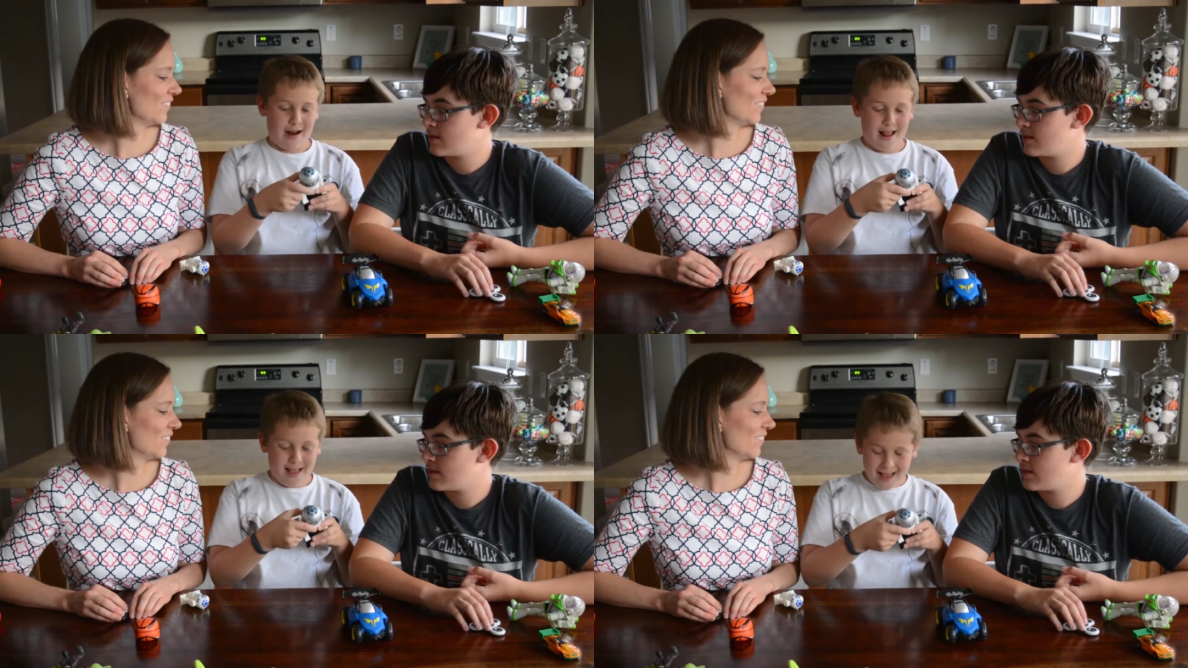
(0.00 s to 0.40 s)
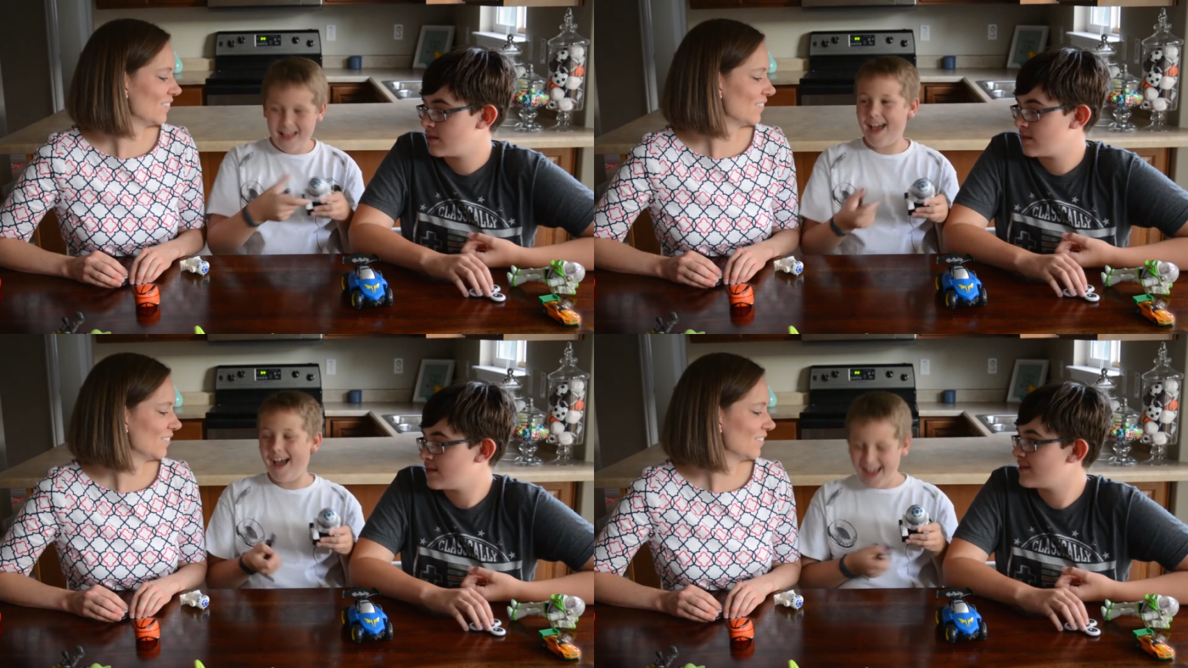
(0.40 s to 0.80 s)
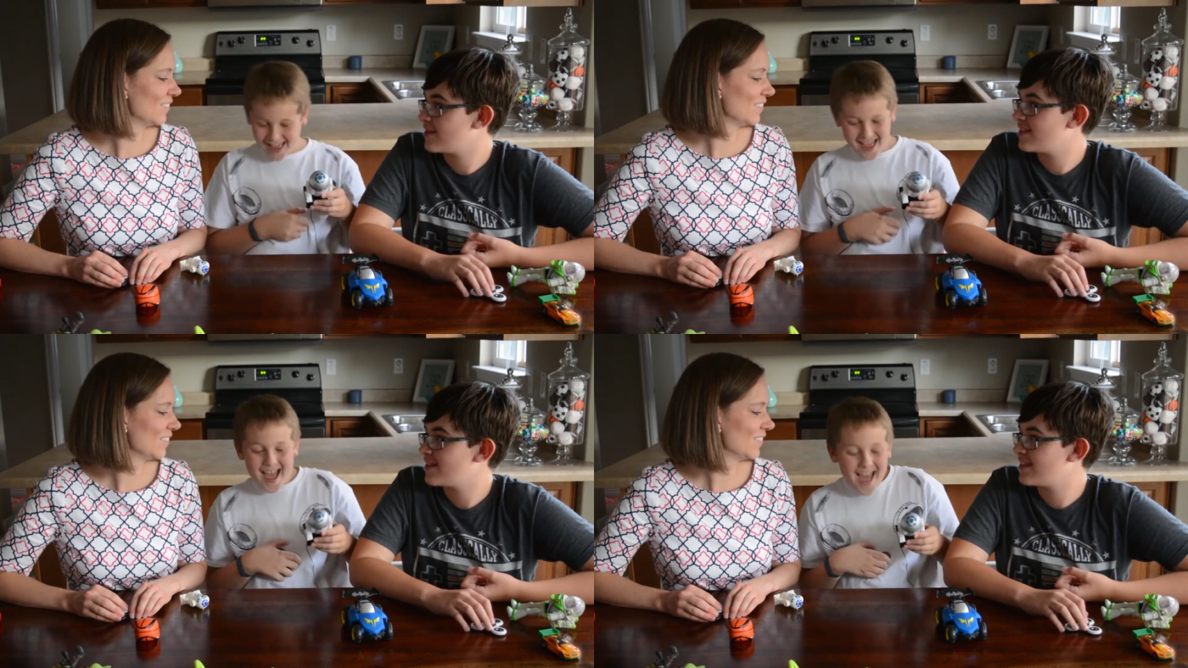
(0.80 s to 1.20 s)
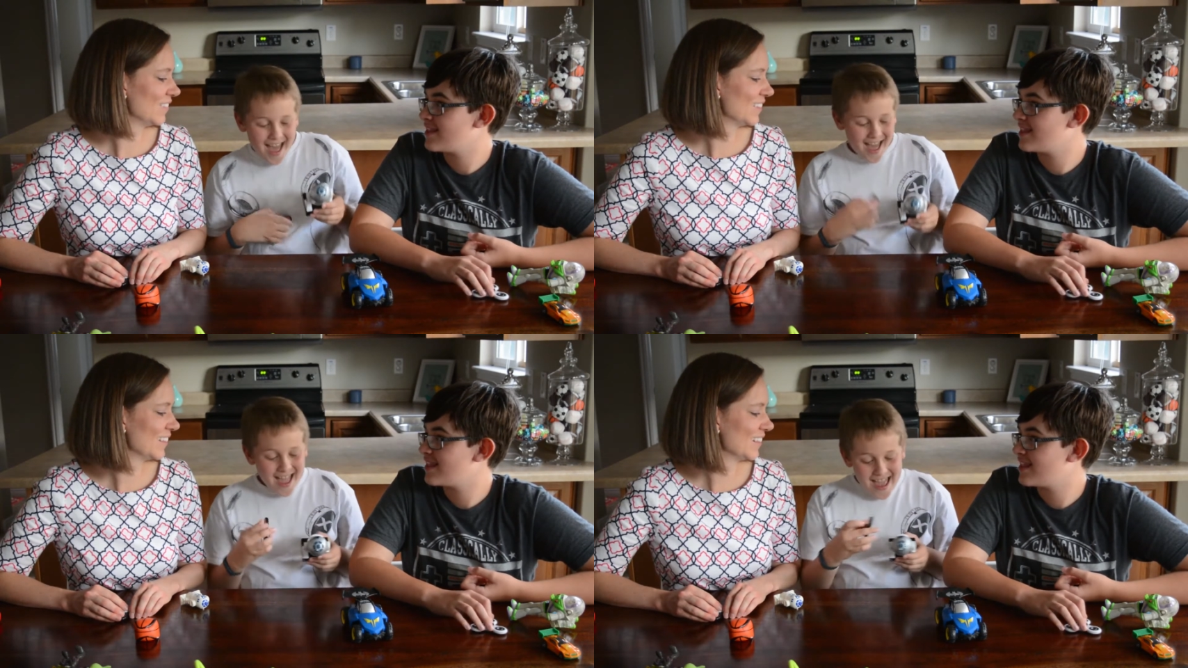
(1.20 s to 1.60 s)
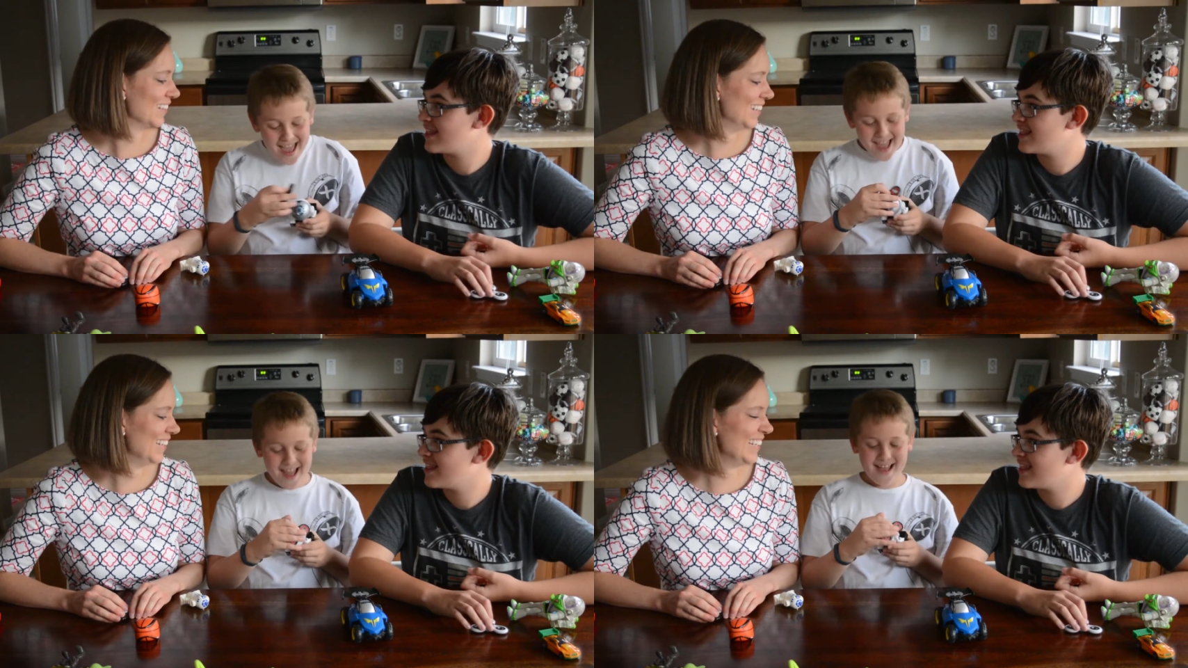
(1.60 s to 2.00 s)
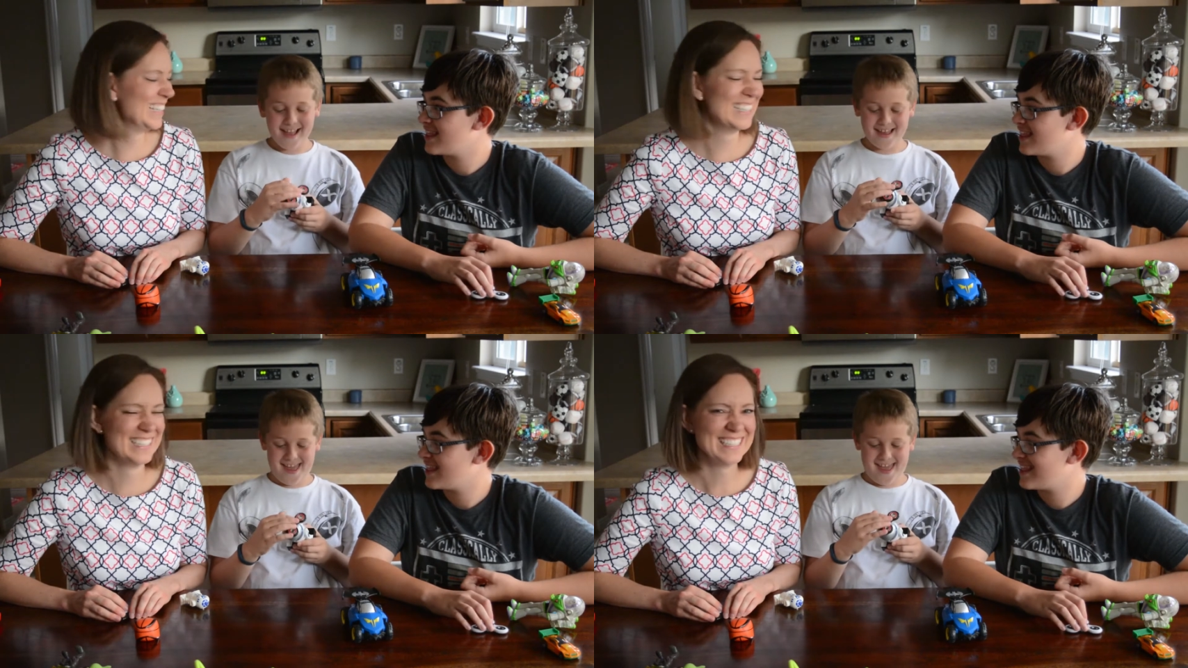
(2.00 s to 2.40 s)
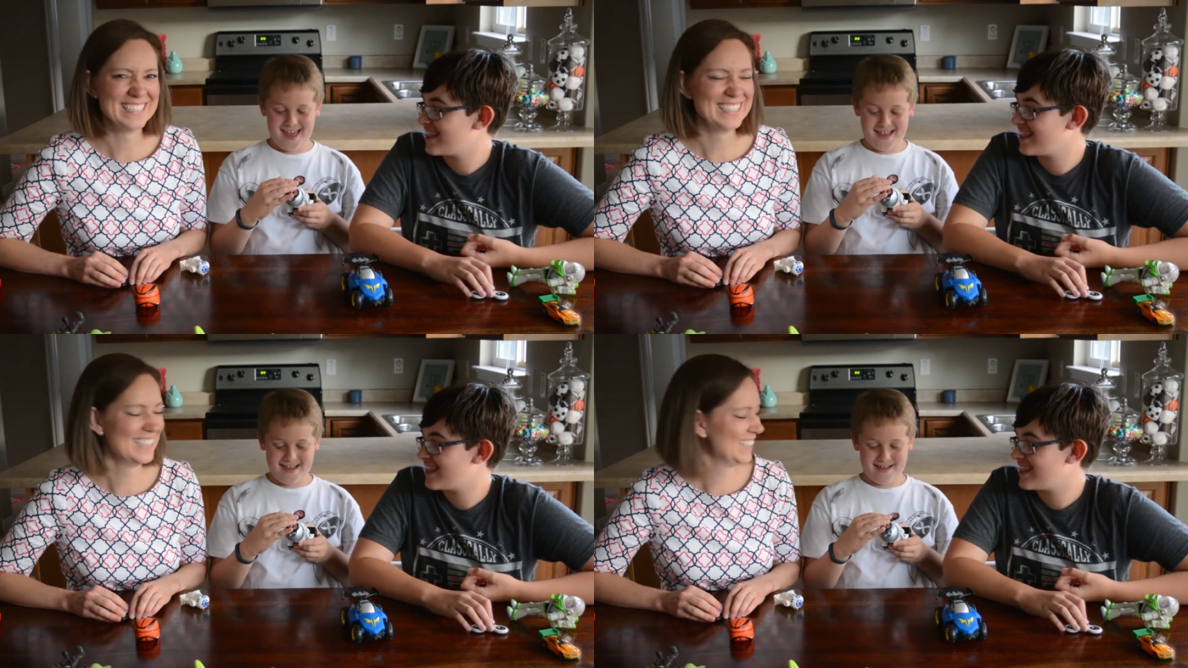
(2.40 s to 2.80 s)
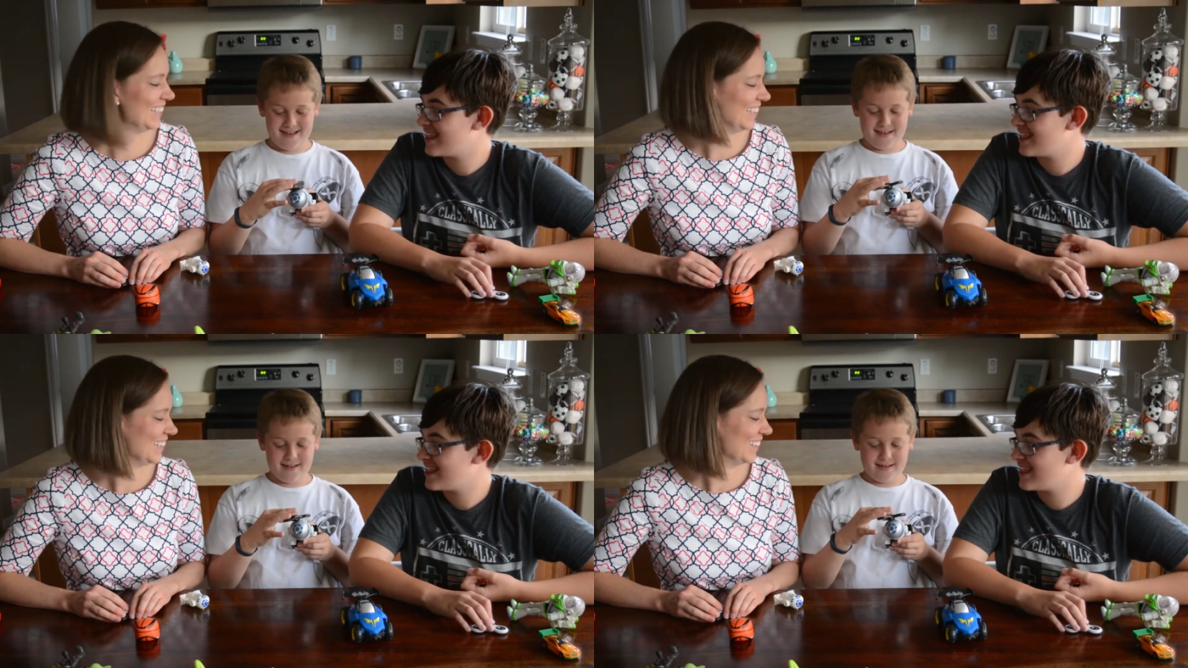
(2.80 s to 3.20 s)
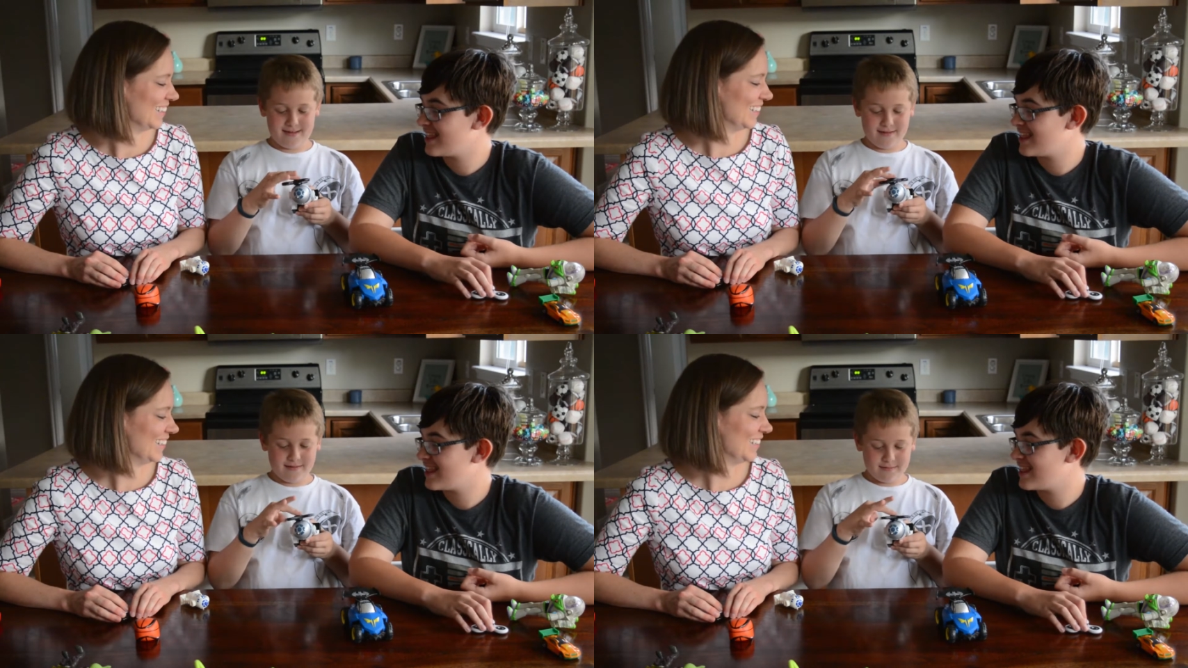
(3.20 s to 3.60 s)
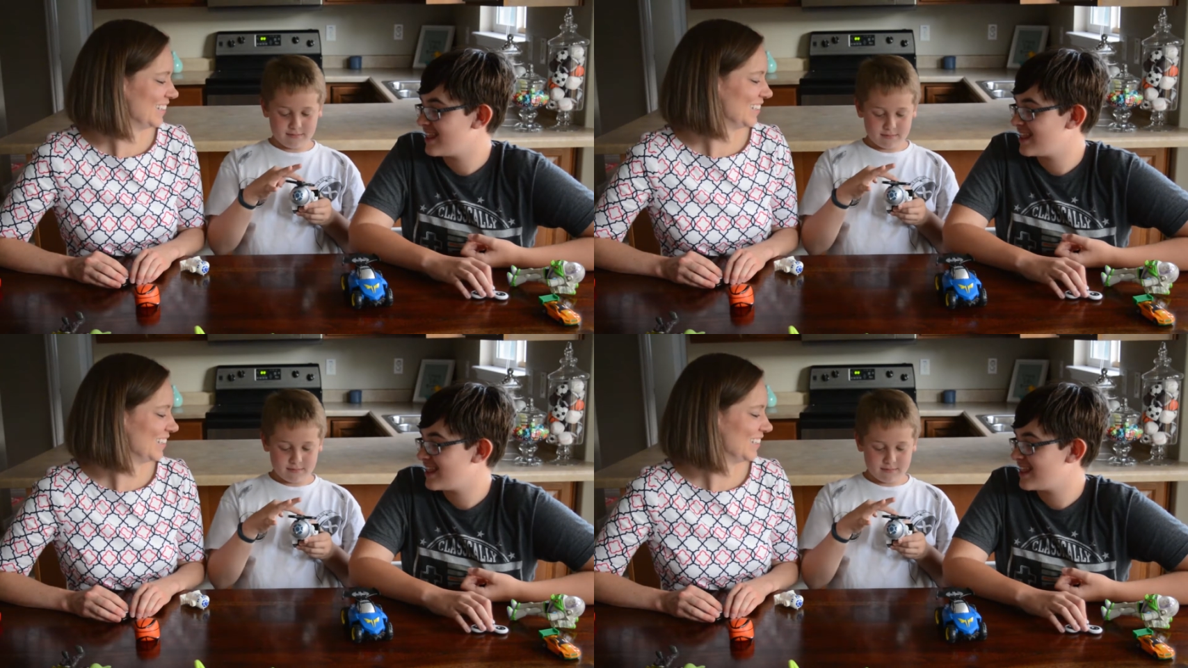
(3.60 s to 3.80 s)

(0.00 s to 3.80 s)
(no one is talking)